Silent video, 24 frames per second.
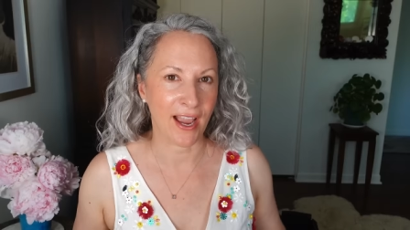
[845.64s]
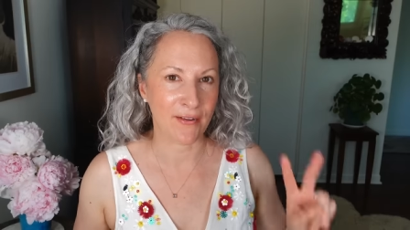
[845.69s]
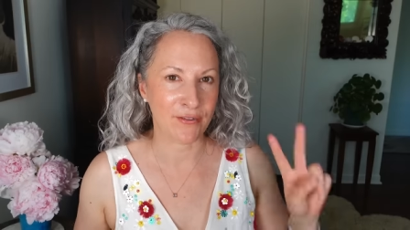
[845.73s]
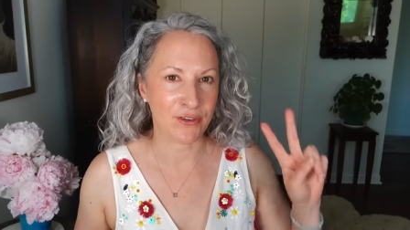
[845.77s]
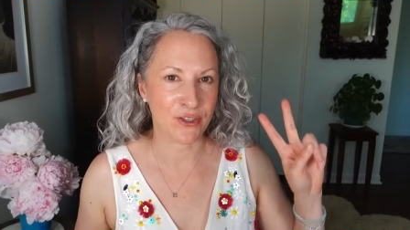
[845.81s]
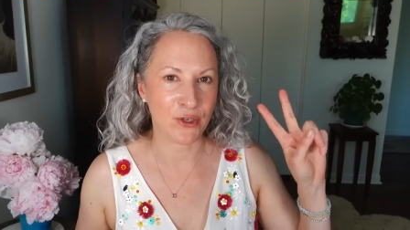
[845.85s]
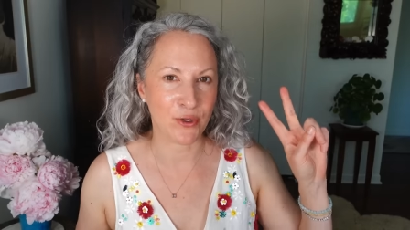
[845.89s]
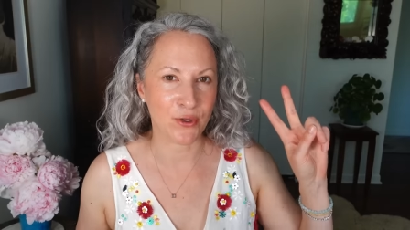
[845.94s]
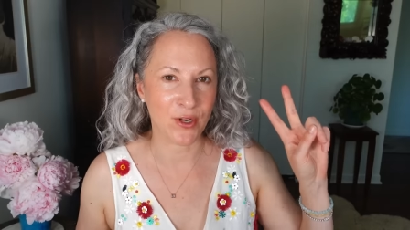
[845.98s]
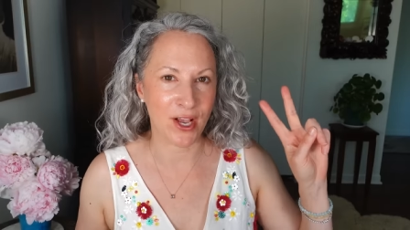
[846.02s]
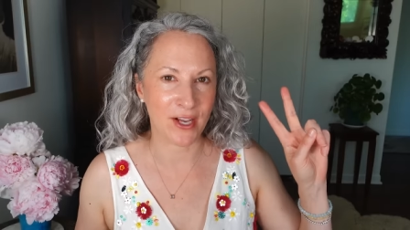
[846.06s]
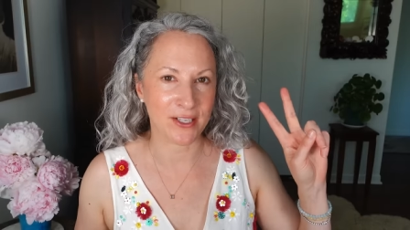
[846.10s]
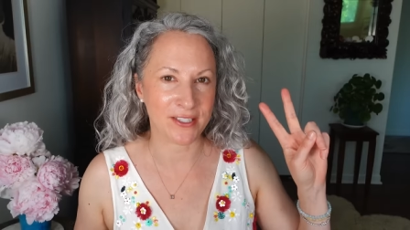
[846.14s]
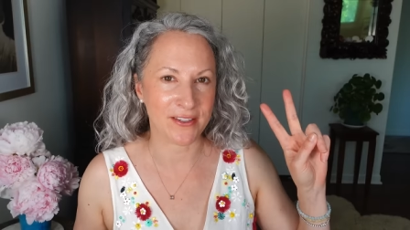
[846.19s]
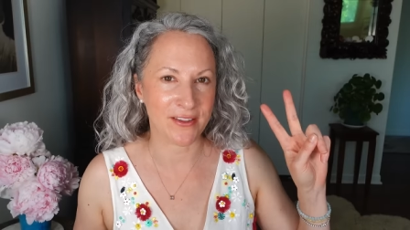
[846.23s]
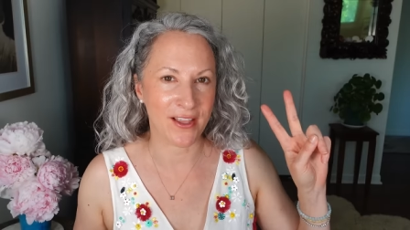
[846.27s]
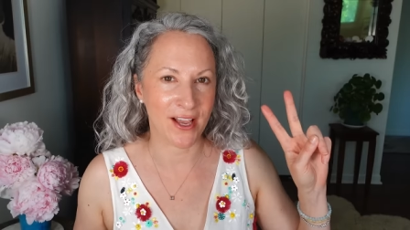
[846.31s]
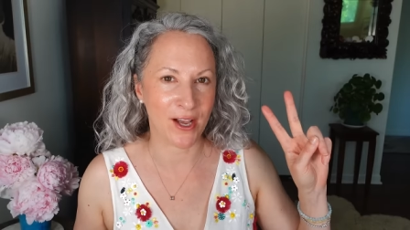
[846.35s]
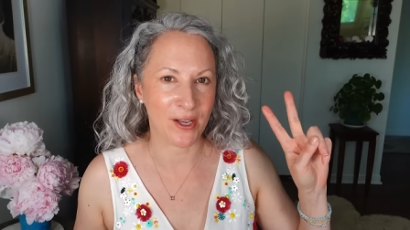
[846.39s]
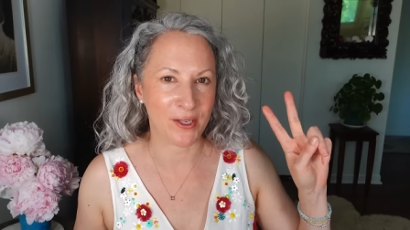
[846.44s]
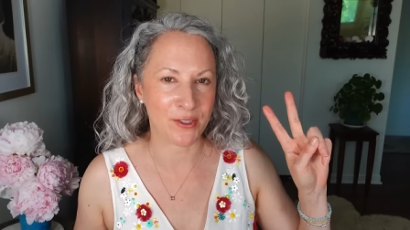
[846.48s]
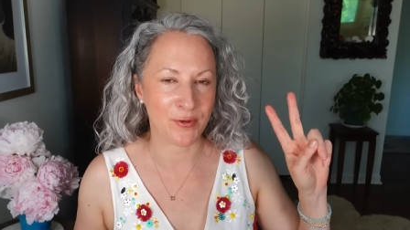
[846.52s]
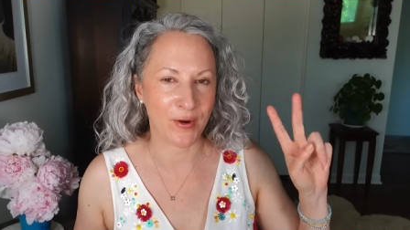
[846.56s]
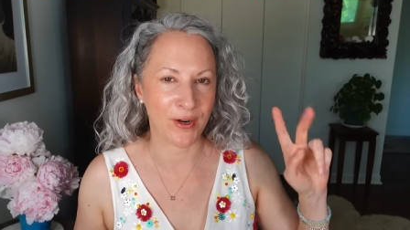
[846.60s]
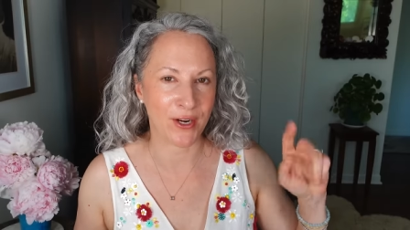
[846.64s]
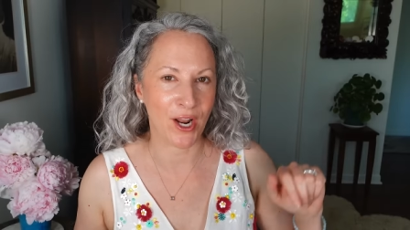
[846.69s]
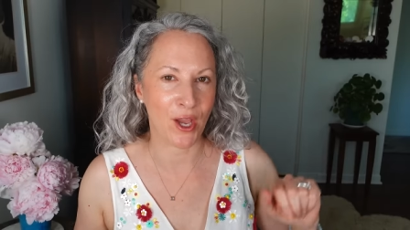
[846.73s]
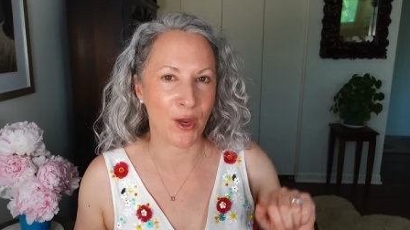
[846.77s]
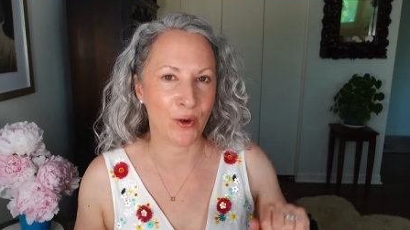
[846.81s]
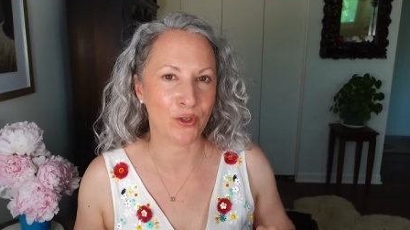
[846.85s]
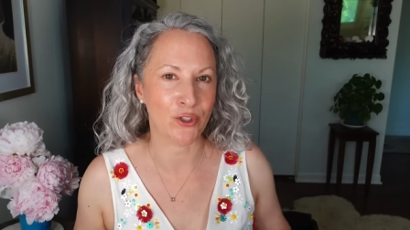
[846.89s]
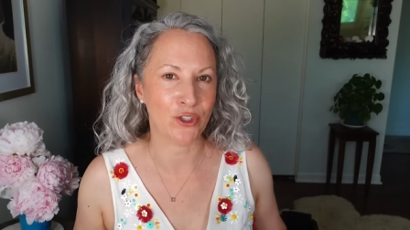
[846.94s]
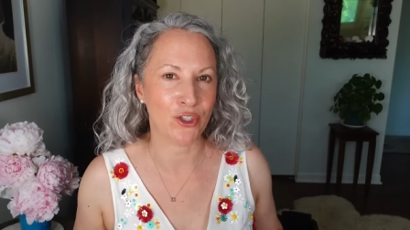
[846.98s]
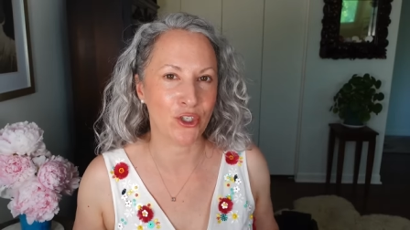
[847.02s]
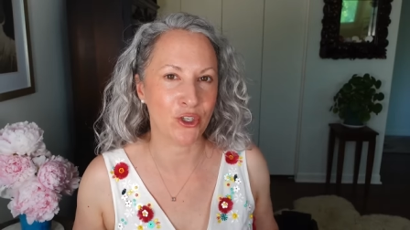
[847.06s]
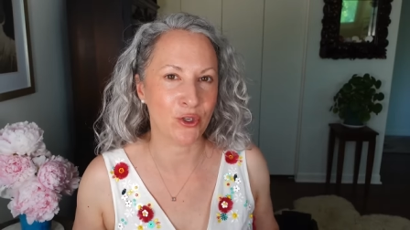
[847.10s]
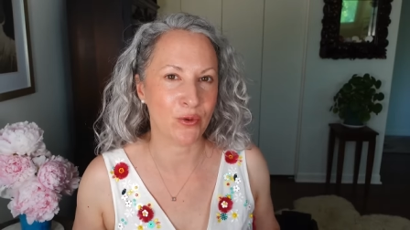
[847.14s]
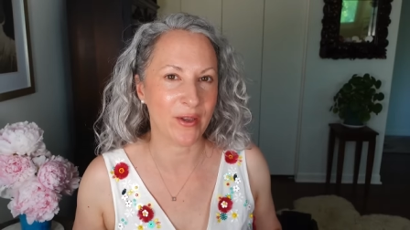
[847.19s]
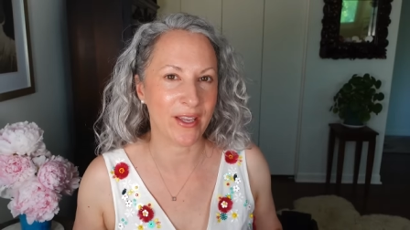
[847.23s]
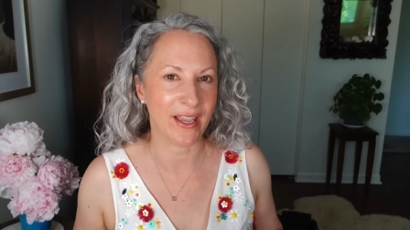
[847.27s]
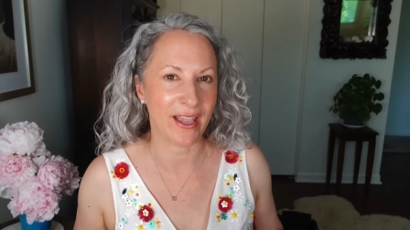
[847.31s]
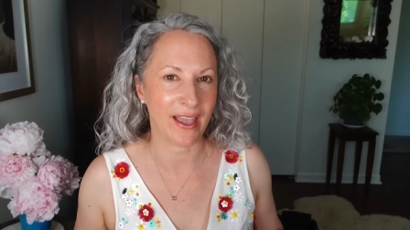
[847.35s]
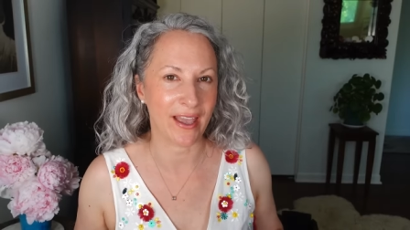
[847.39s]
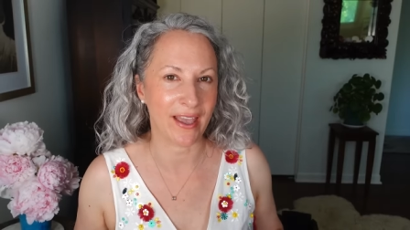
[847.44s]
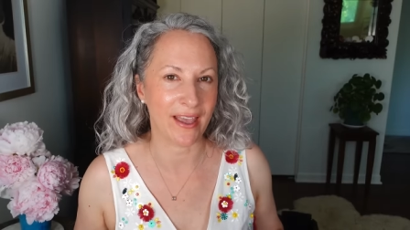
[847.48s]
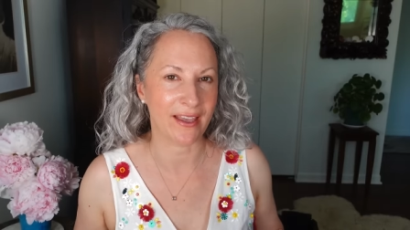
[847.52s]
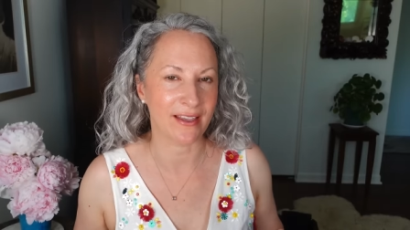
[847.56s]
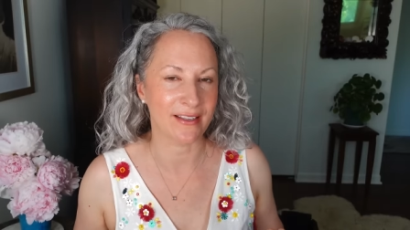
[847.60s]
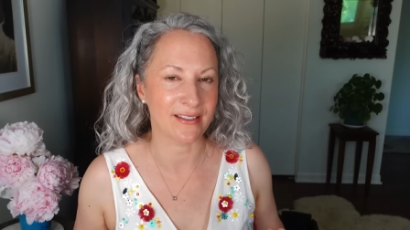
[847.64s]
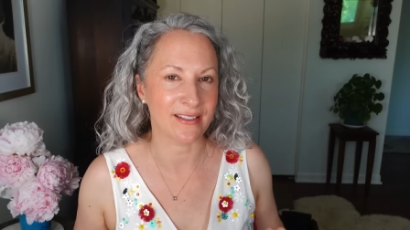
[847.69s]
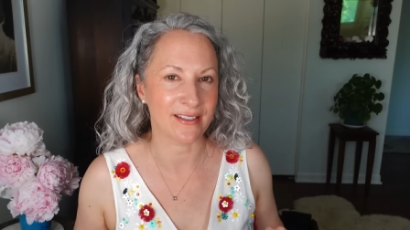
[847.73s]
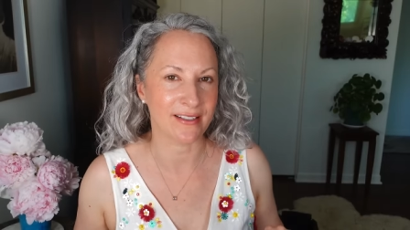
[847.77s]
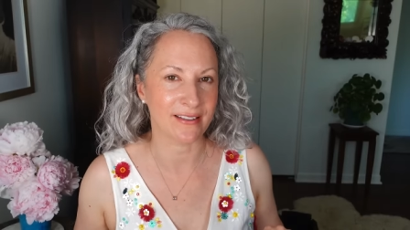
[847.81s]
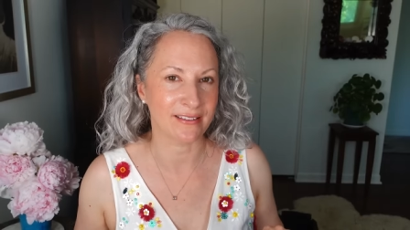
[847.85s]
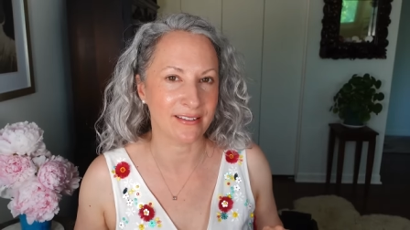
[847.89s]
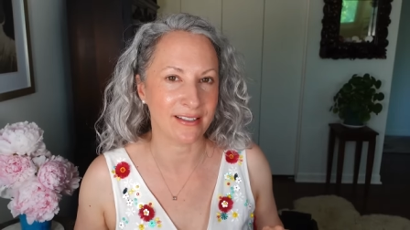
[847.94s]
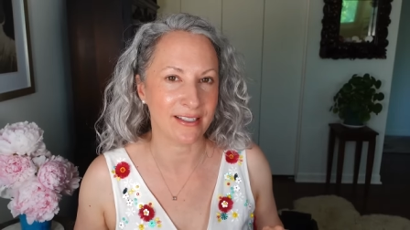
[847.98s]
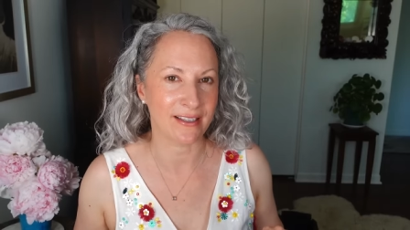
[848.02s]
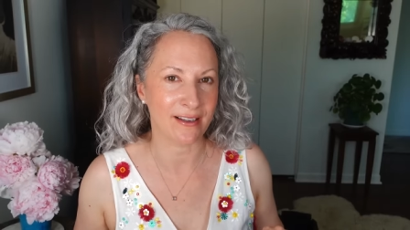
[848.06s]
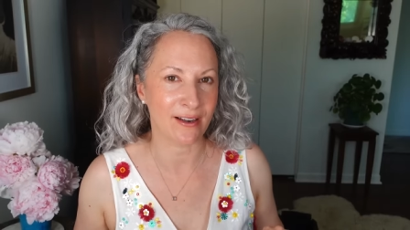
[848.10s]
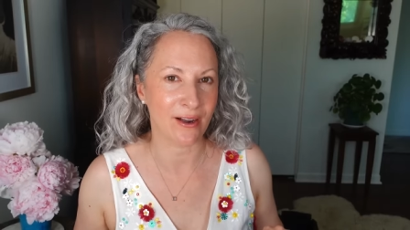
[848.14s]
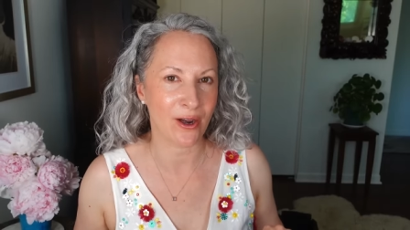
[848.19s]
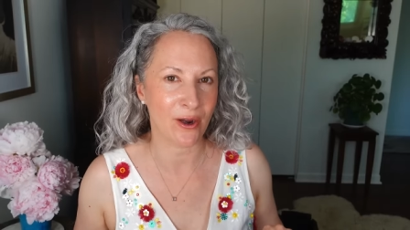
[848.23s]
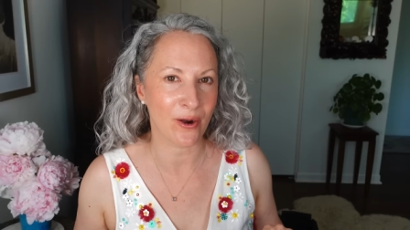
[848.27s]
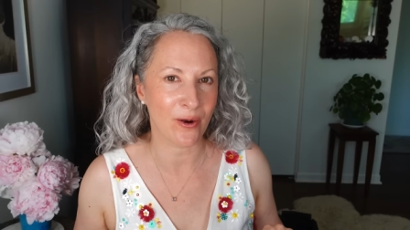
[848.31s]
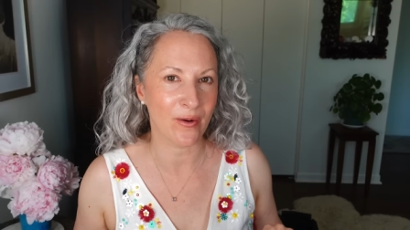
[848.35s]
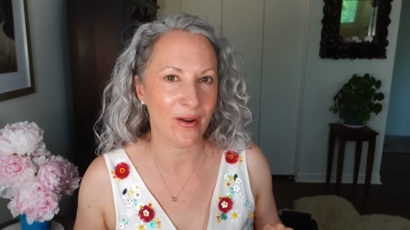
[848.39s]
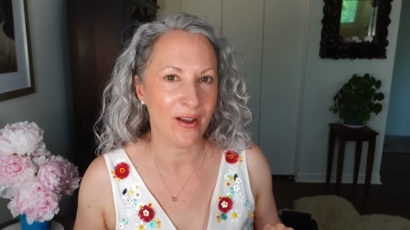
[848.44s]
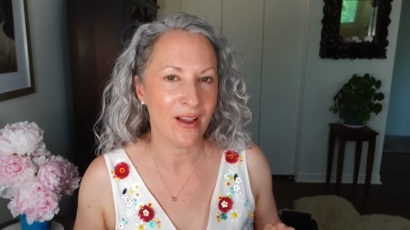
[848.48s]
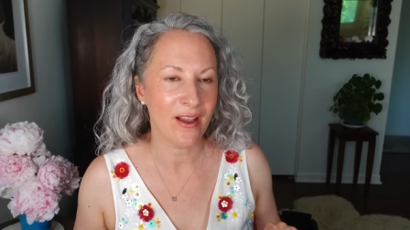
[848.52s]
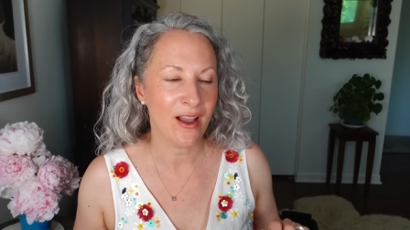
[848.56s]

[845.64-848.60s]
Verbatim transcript: I have two dogs in the house right now, Chewy and Leo.